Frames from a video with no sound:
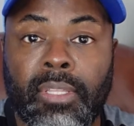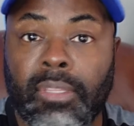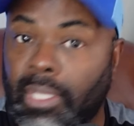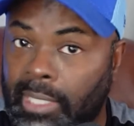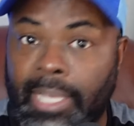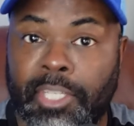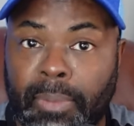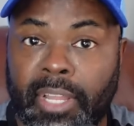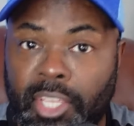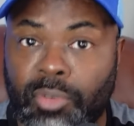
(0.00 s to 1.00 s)
the less
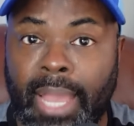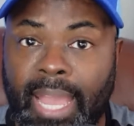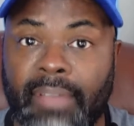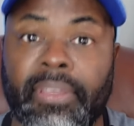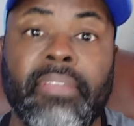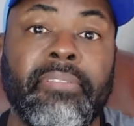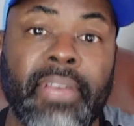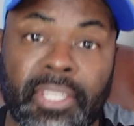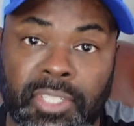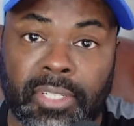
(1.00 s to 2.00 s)
money you have
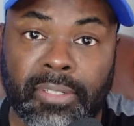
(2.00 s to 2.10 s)
invested.